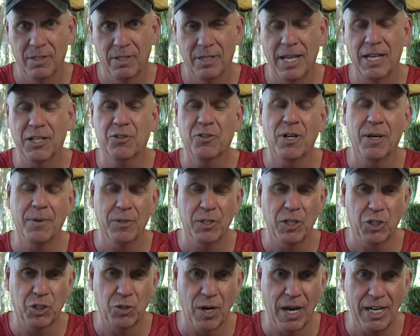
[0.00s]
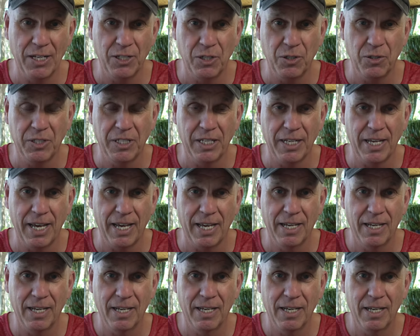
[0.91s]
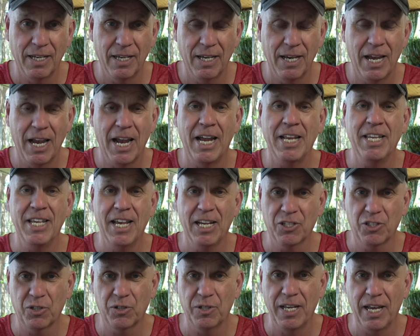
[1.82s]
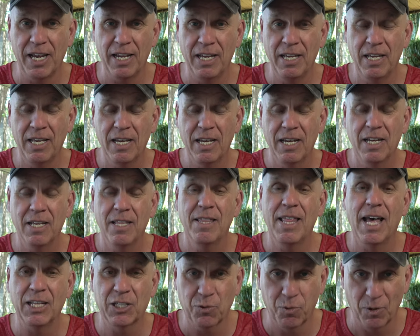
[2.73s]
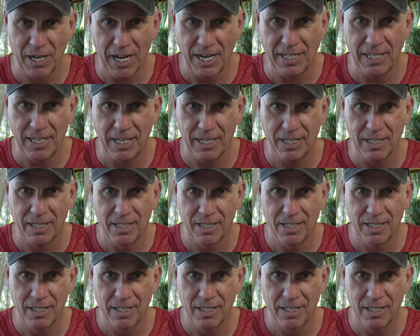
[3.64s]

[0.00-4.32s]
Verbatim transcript: That's what I'm gonna try and do today. And yesterday, that's what I did.